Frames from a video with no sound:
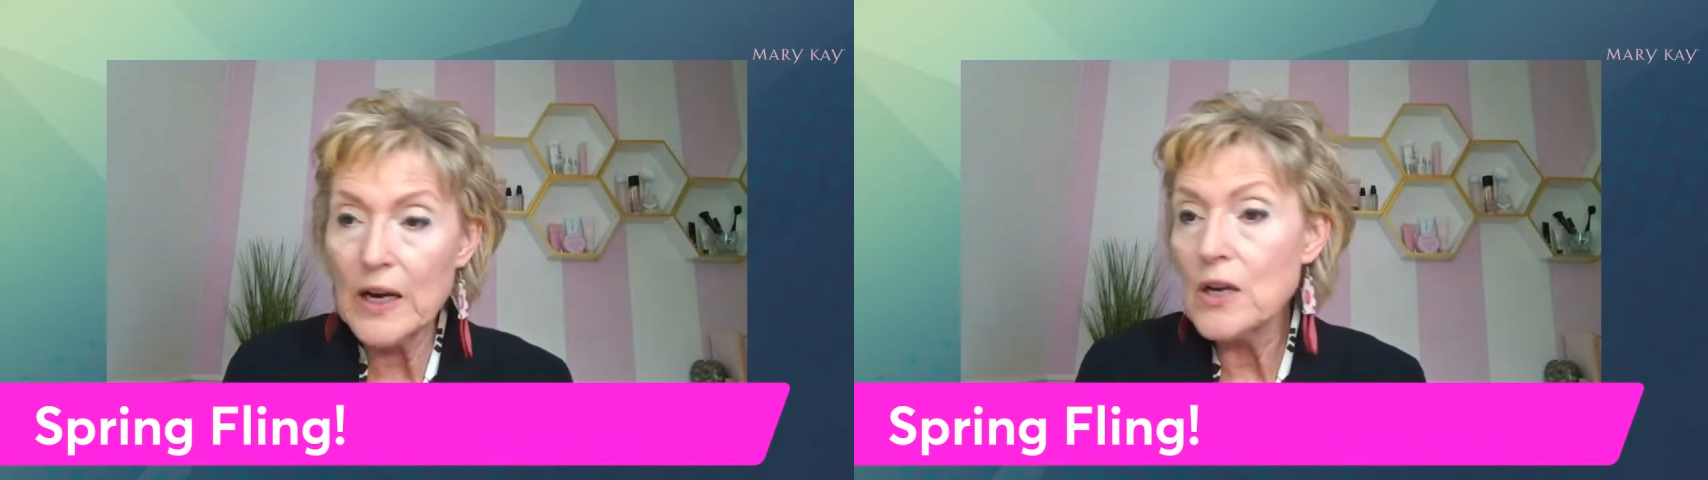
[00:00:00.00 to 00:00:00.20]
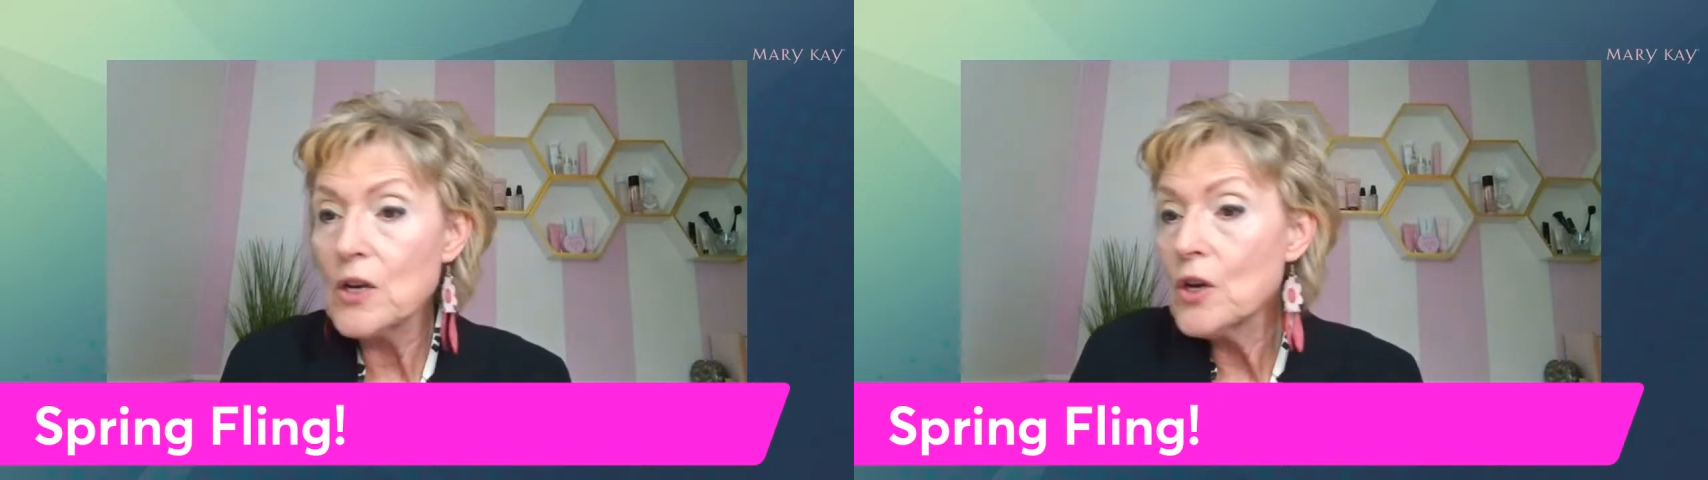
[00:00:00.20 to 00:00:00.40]

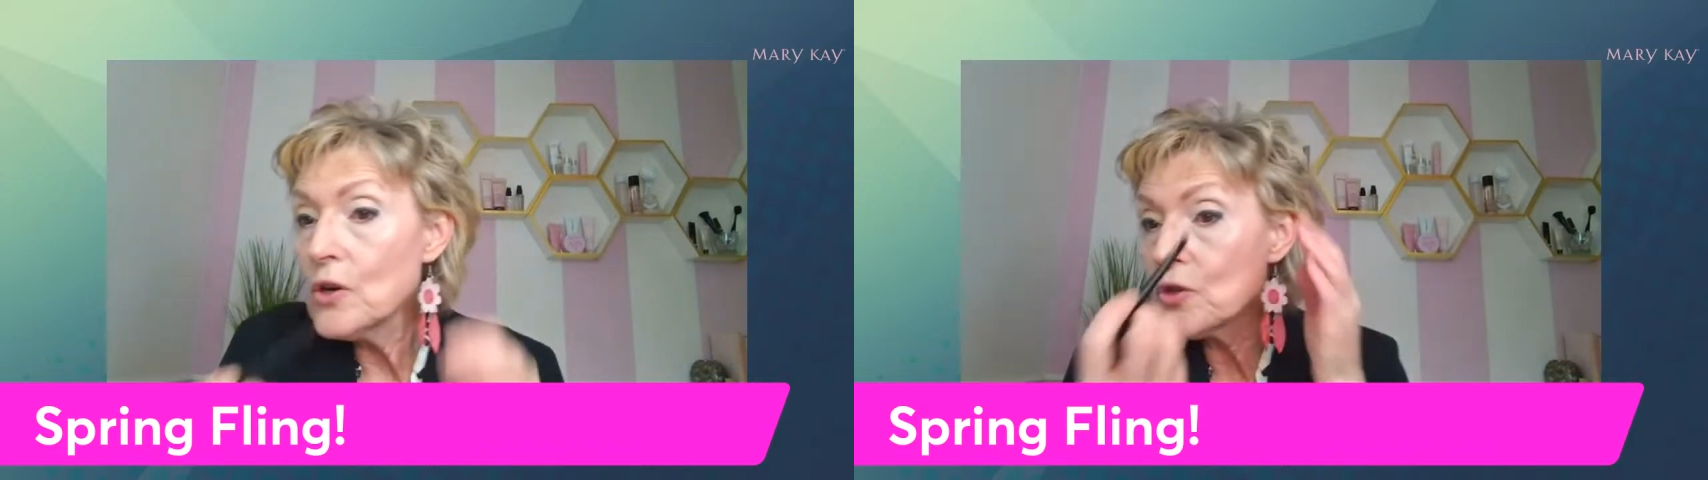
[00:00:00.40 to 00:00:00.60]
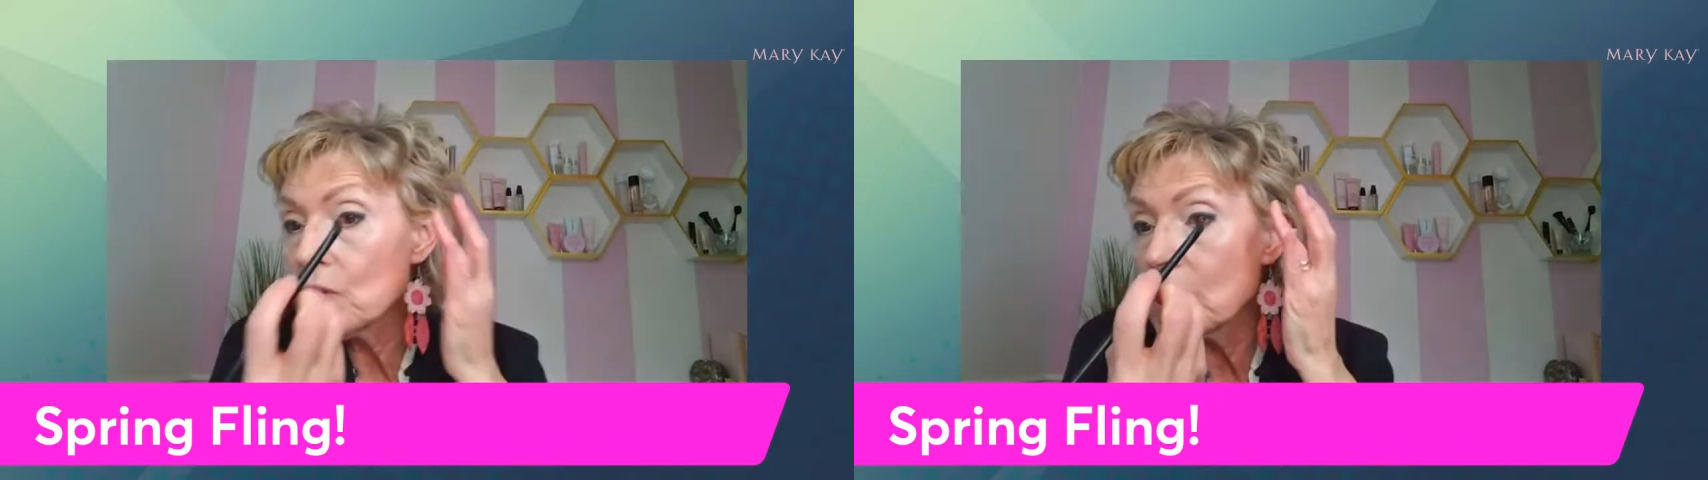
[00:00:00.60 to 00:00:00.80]

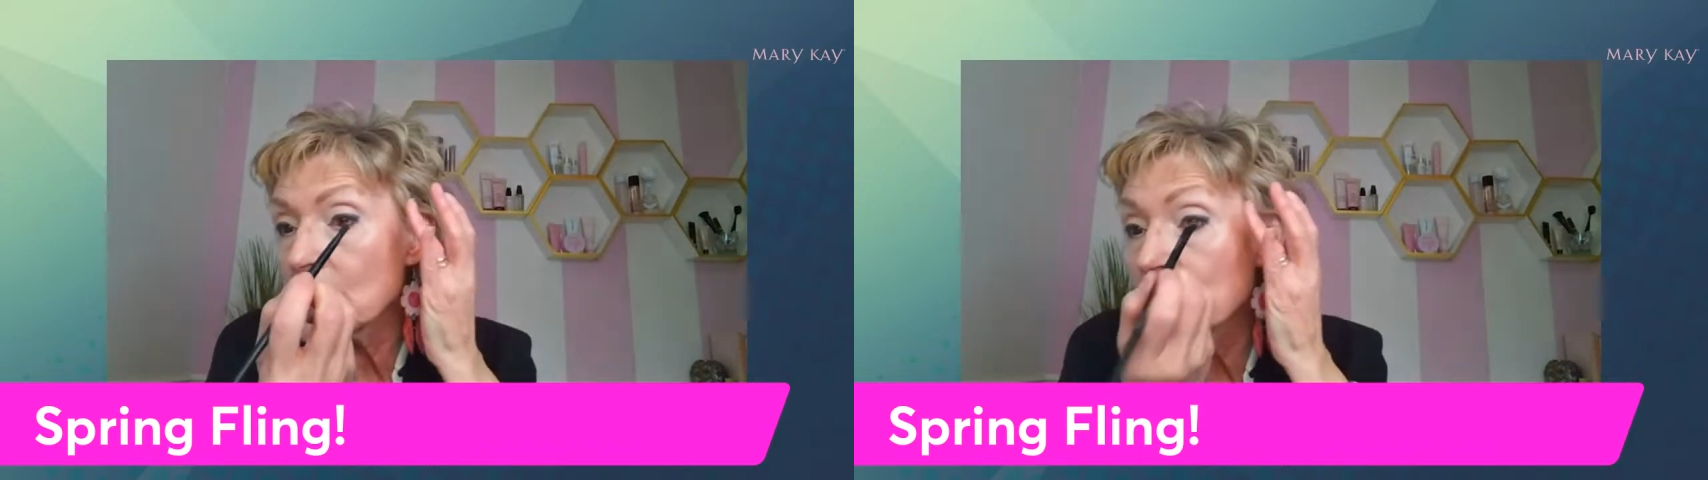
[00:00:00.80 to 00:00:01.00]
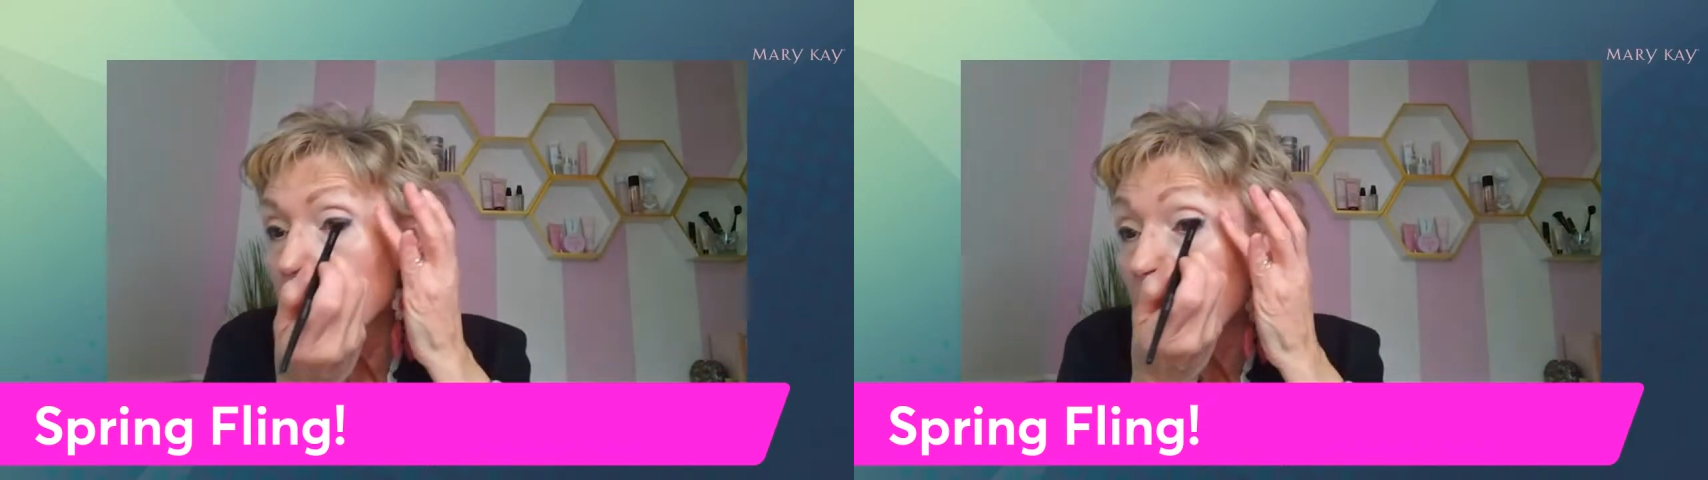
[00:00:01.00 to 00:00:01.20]
neutral
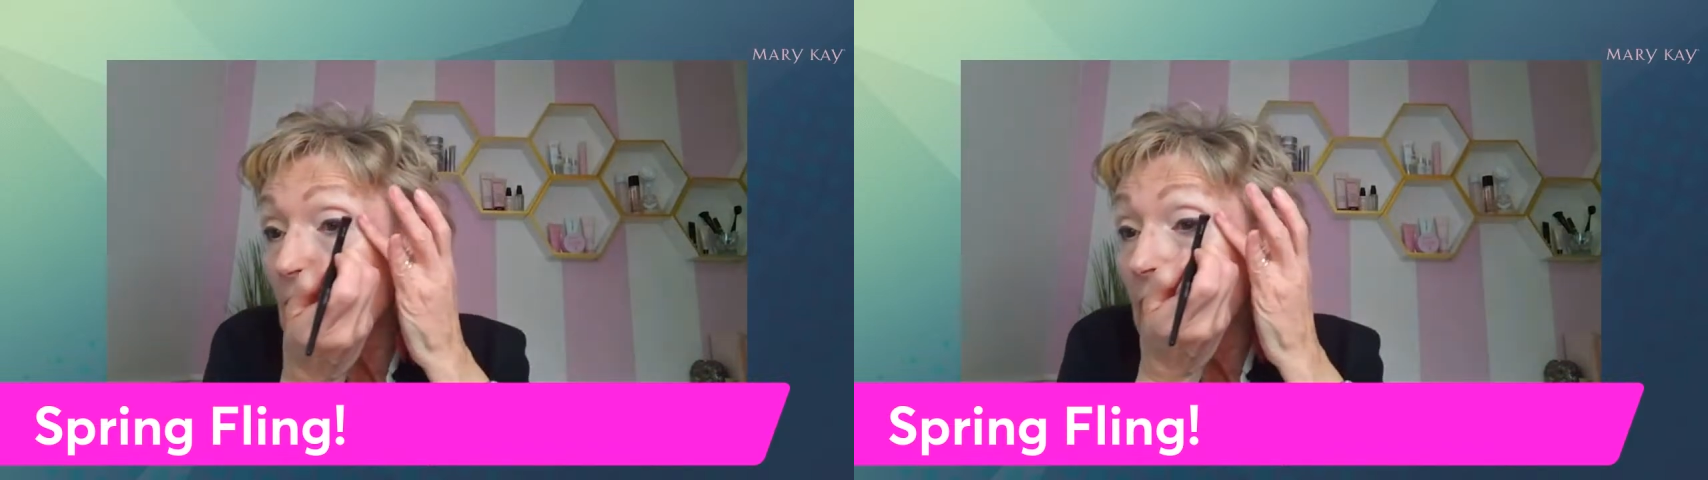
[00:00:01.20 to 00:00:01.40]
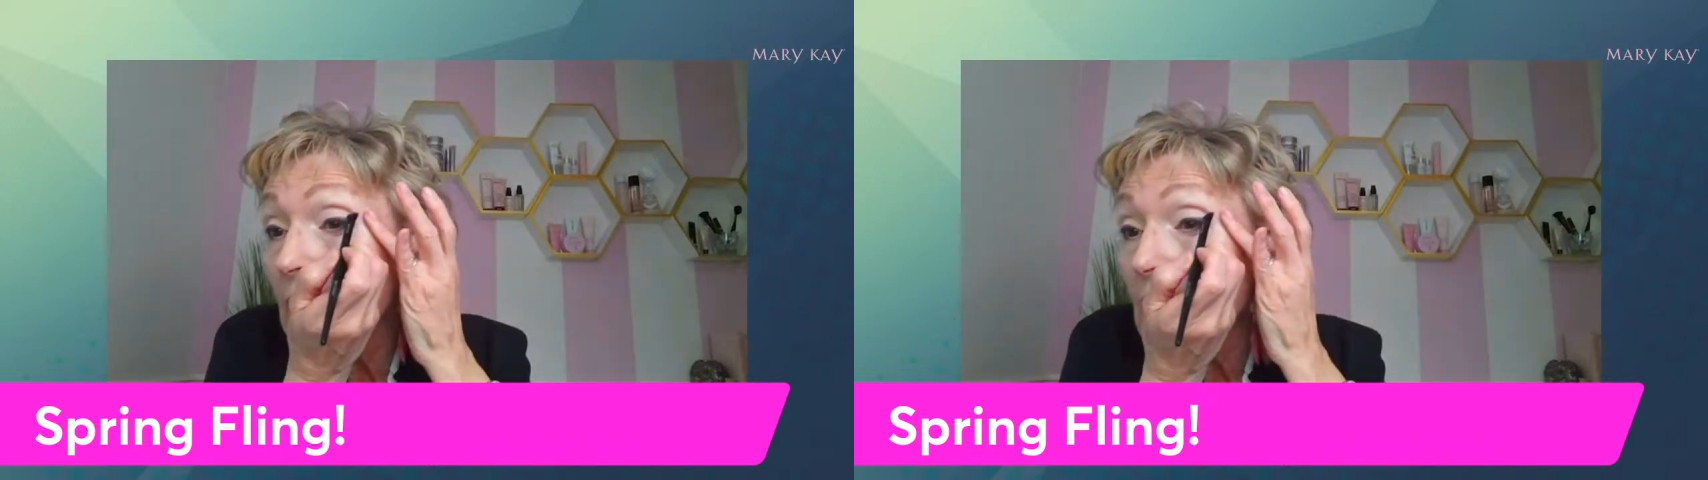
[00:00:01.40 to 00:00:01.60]

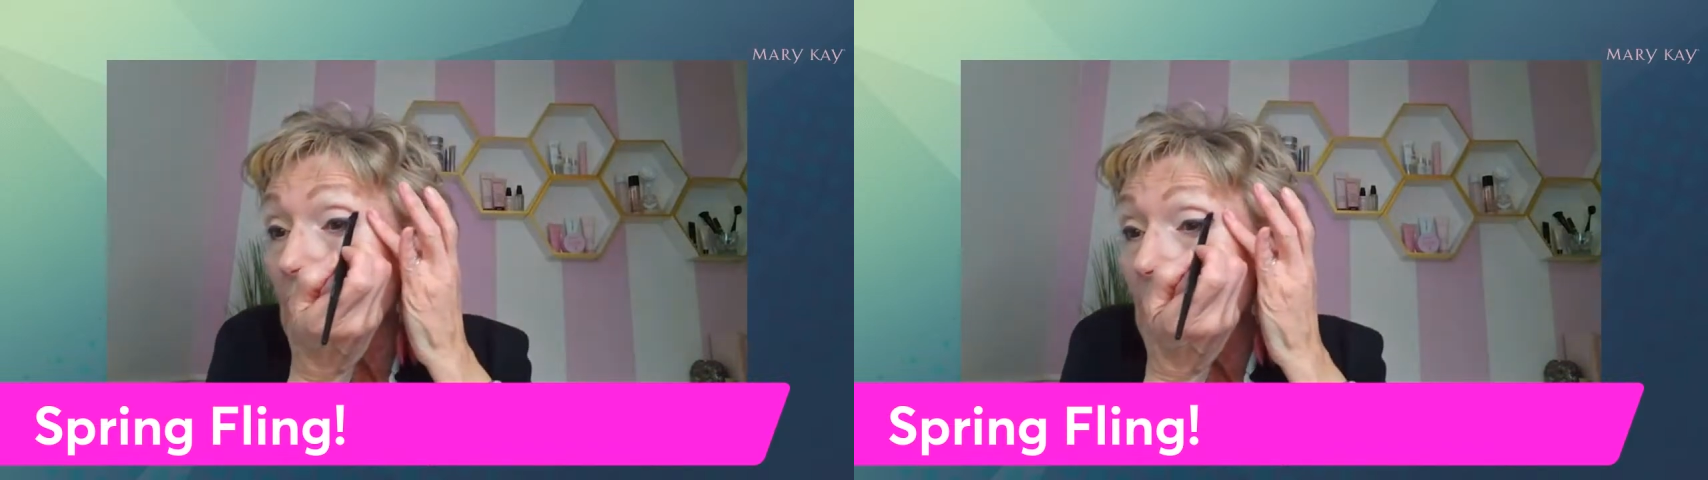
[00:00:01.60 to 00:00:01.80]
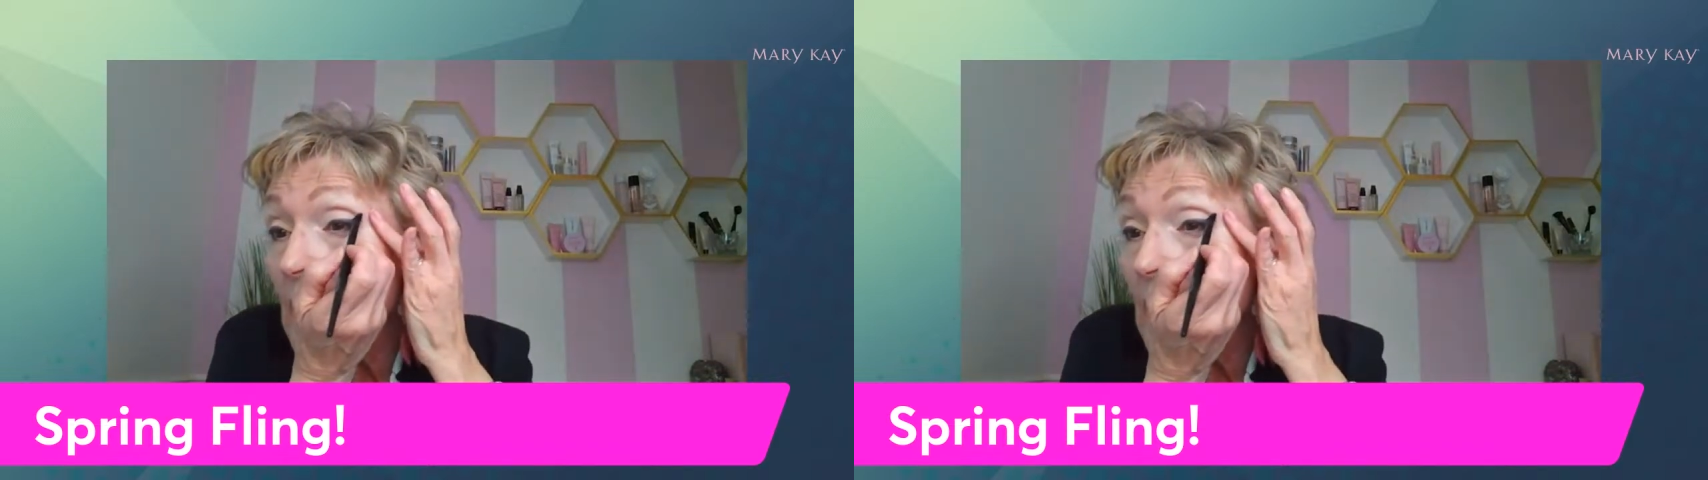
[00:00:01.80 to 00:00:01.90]
shade.